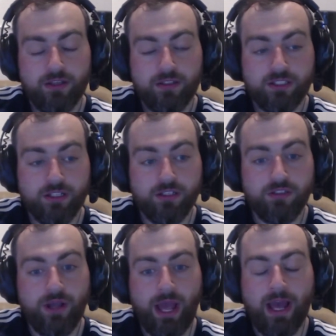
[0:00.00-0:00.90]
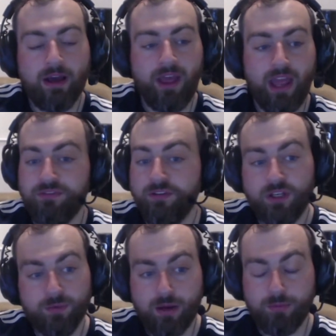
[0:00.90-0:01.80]
so you have a
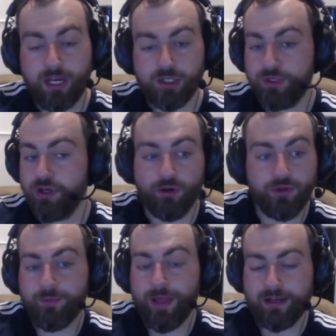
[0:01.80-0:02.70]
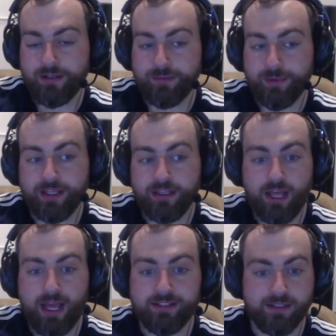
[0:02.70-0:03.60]
15-man bench, but you're only allowed to make
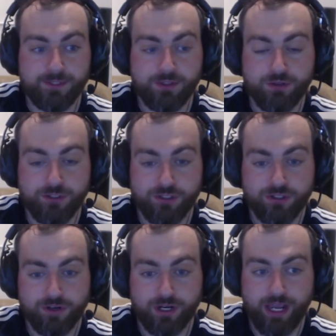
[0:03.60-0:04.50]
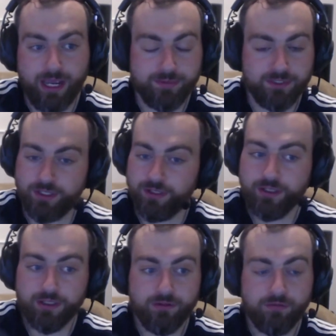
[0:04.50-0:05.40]
8 substitutions during a game. So
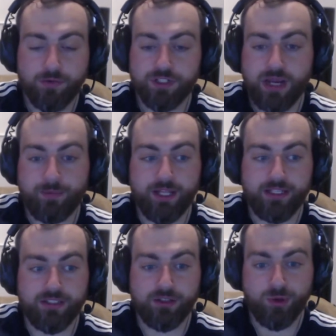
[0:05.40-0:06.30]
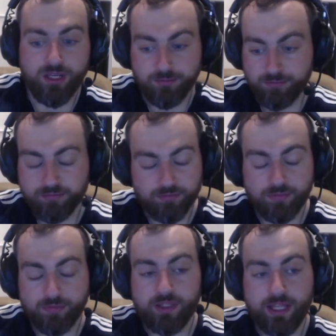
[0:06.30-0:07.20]
which 8 players do you pick?
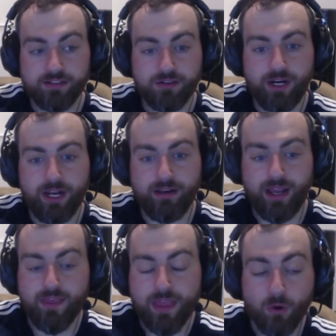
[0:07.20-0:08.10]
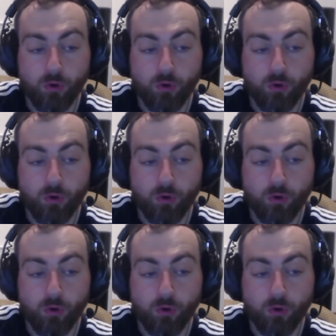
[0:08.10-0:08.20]
That's a great idea. And then